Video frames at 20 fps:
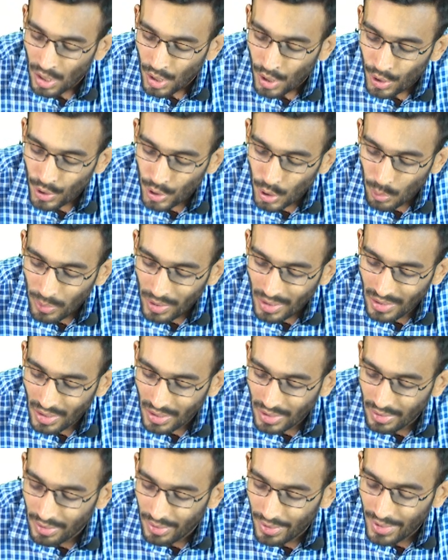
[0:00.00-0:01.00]
during the
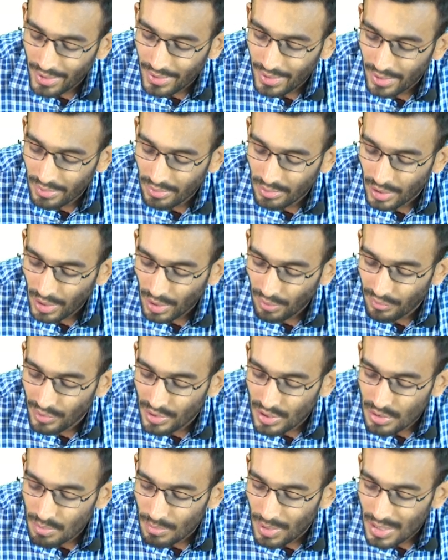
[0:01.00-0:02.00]
year ended
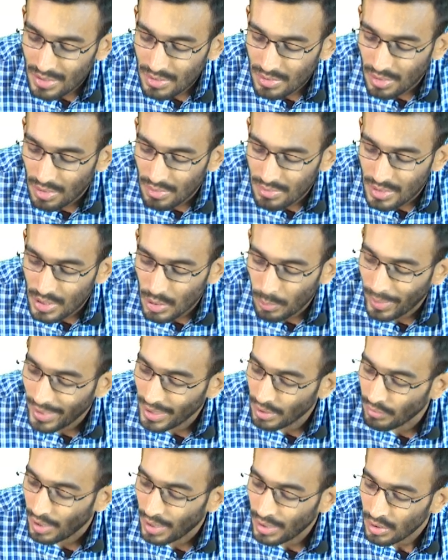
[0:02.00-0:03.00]
31st March
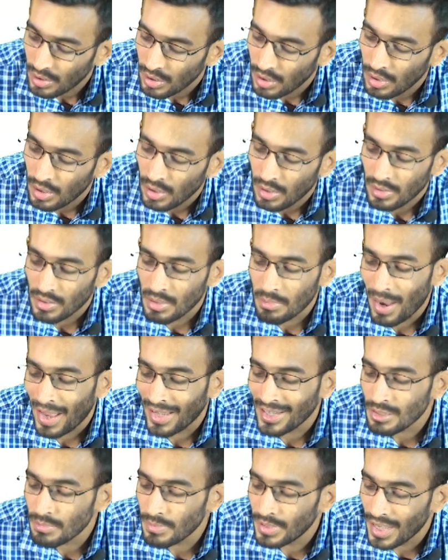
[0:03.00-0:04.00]
2021, the
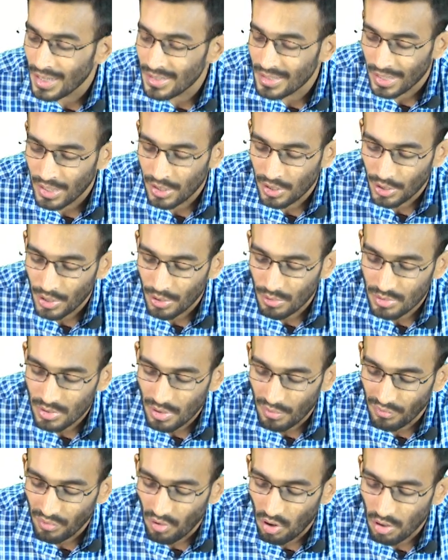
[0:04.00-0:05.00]
management has introduced a
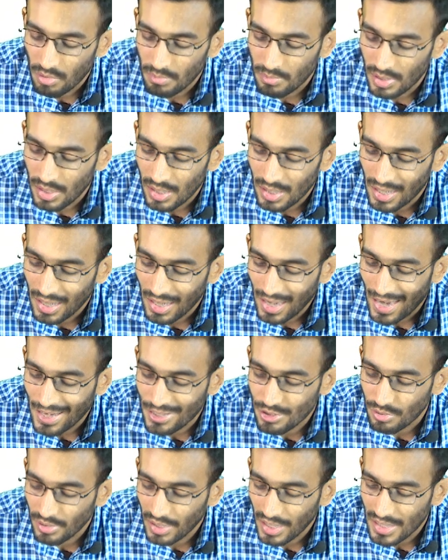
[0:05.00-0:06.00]
formal
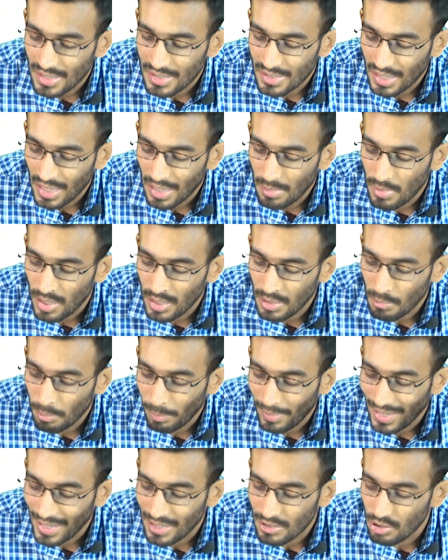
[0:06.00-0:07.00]
gratuity scheme in
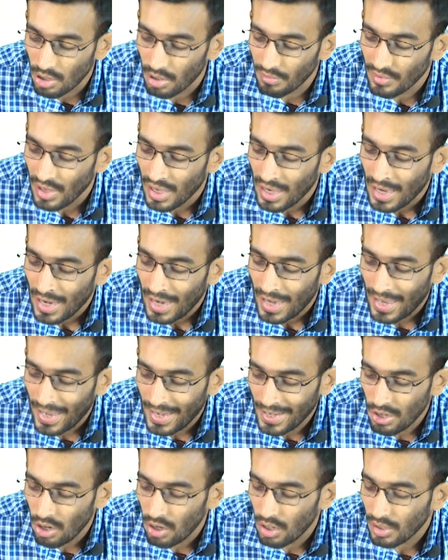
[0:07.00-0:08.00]
place of
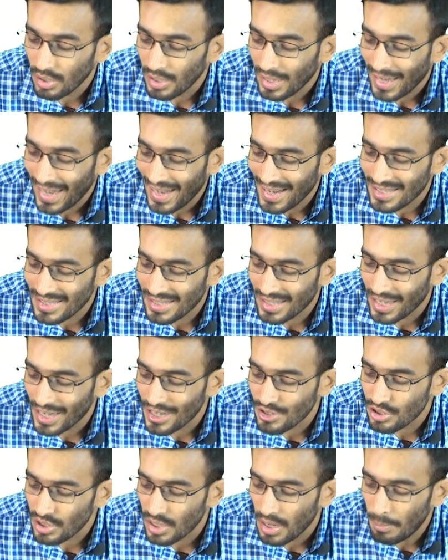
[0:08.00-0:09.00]
ad hoc ex
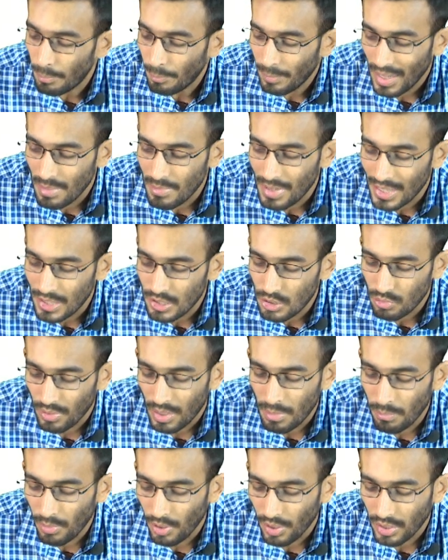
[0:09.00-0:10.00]
gratia payments to
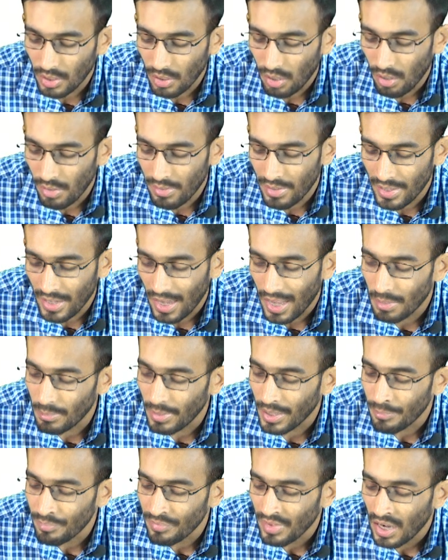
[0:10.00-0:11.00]
employee on
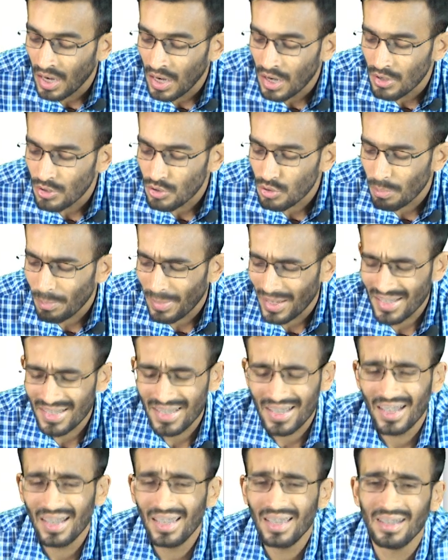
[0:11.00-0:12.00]
retirement. So
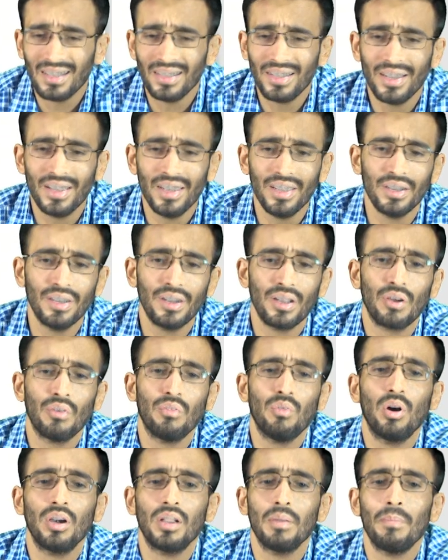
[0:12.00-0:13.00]
basically earlier
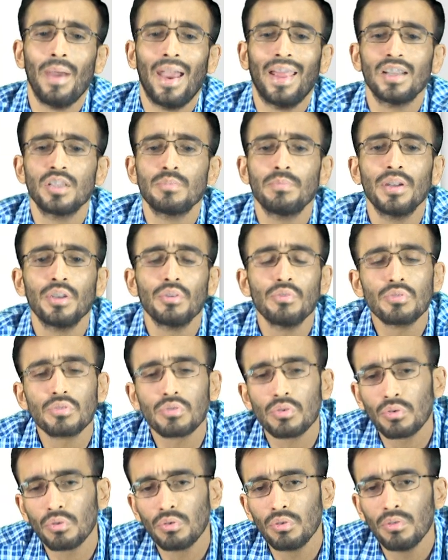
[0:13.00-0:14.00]
what management used
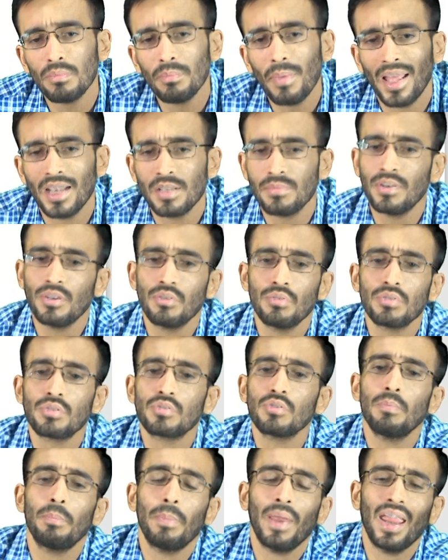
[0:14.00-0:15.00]
to do, management used
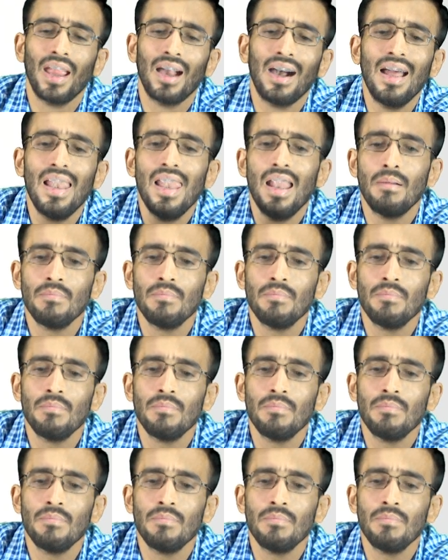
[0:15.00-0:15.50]
to pay a lump